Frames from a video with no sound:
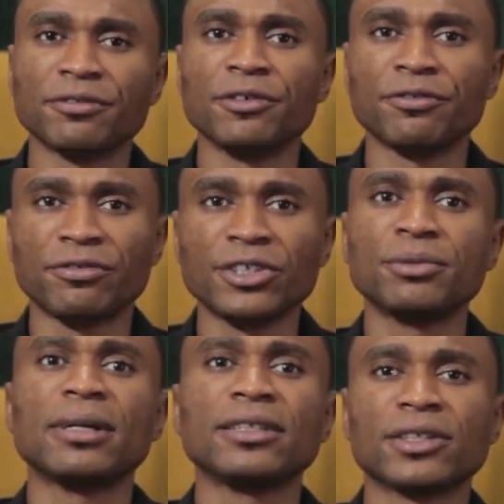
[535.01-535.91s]

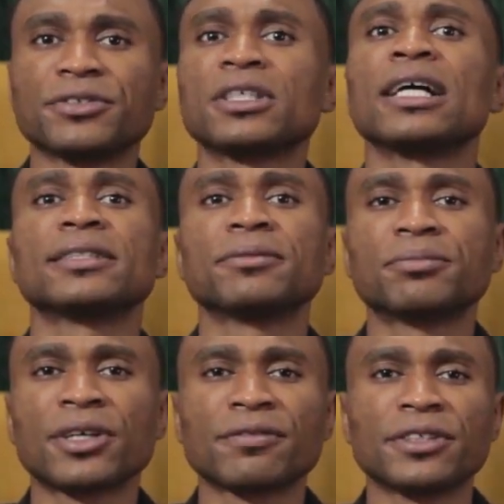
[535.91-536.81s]
fulfillment of certain
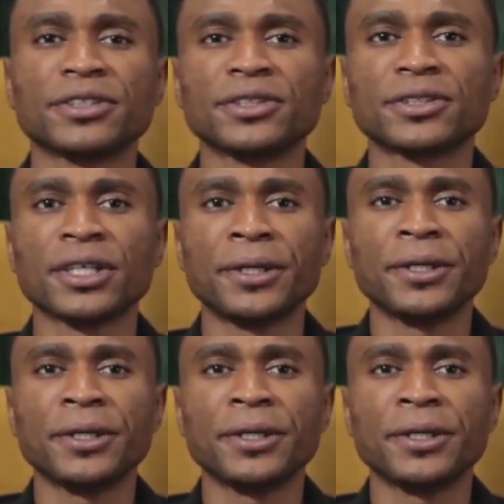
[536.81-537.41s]
prophecies,